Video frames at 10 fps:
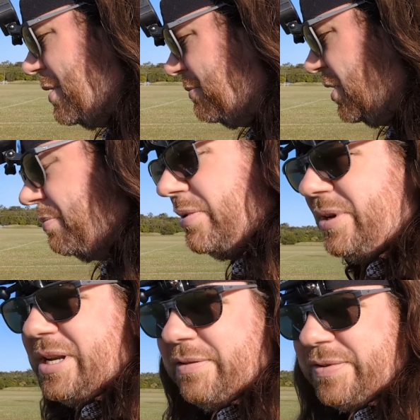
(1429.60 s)
I mean, I'm not
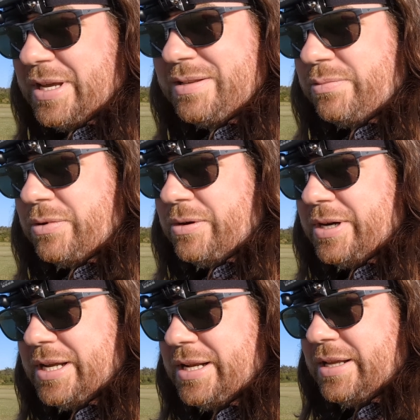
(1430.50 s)
building an FT
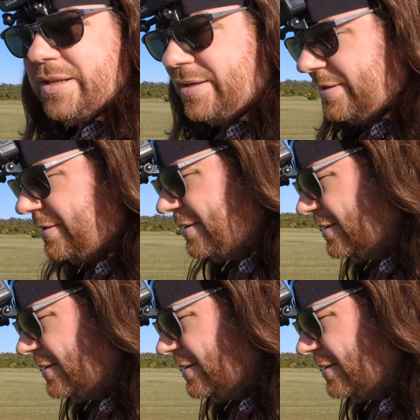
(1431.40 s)
Explorer again either.